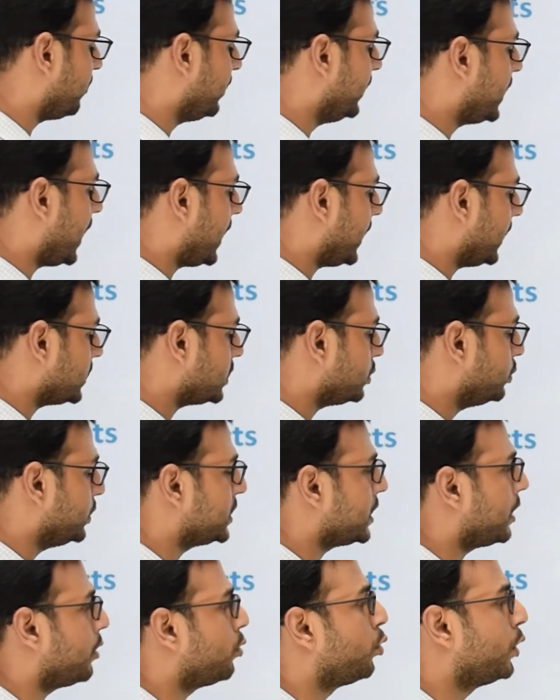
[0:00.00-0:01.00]
redirects
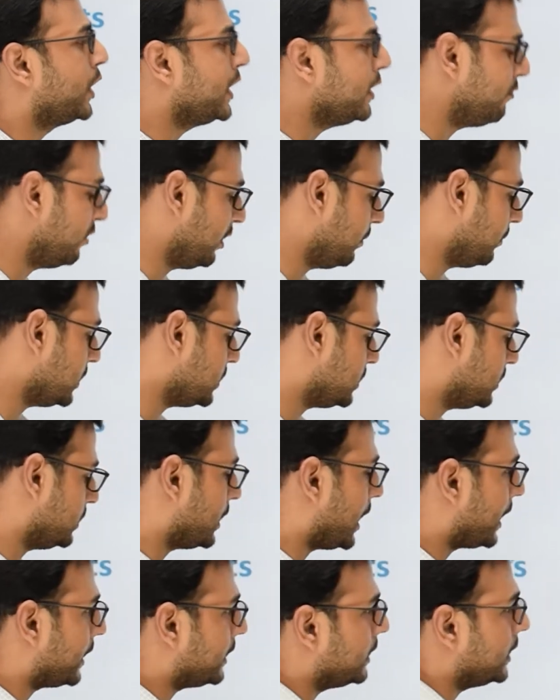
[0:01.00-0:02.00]
which are very famous,
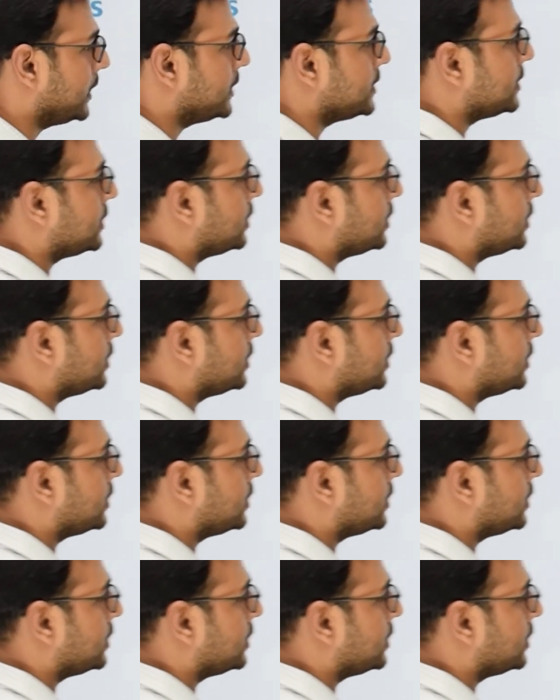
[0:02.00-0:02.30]
that is